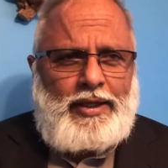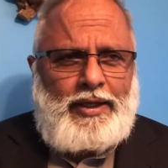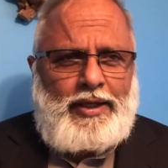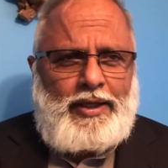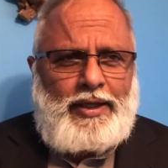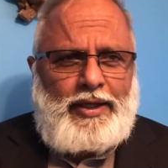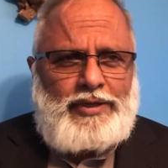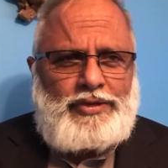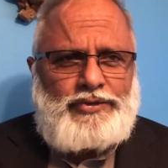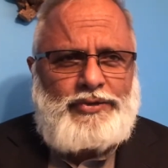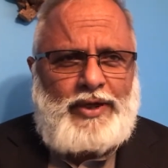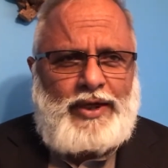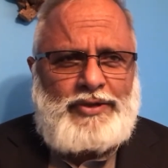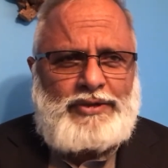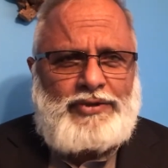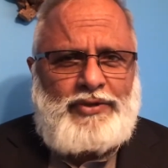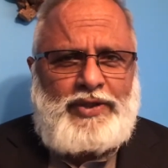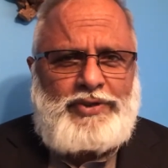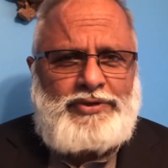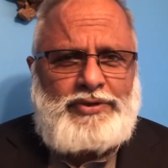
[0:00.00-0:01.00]
And
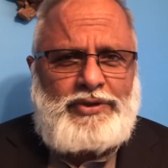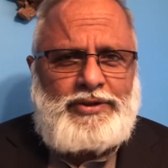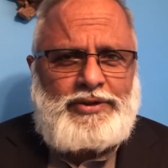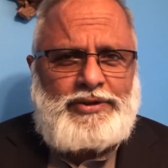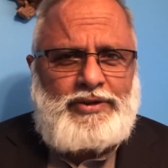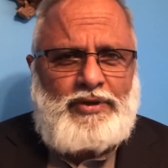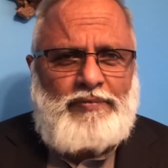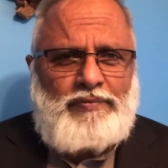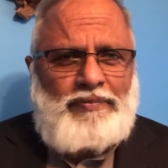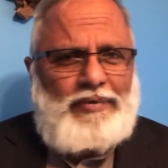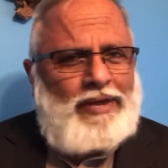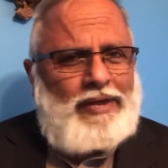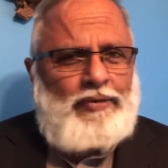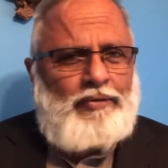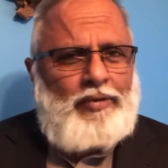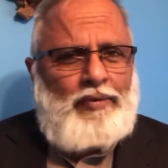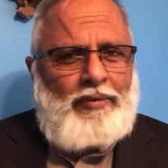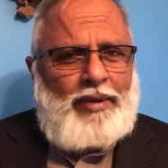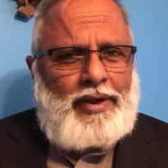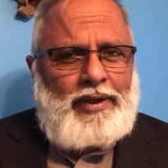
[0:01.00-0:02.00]
transgression is complete
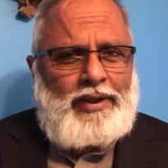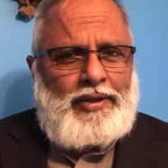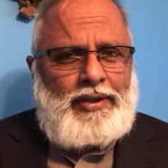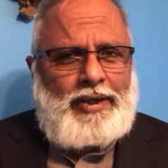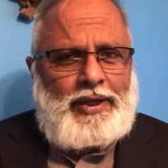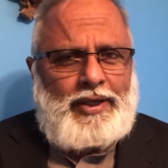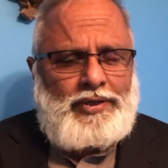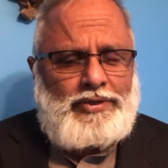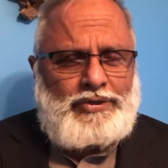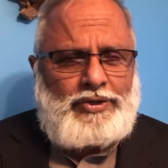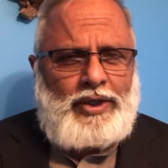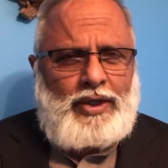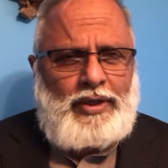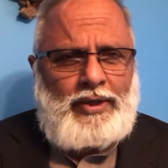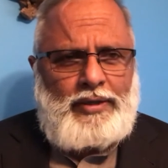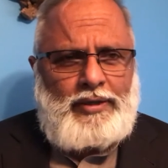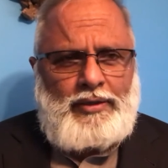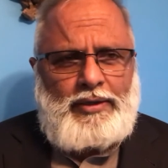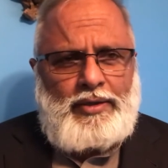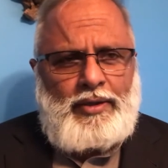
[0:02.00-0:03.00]
rebellion against
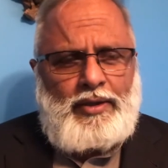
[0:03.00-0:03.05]
God.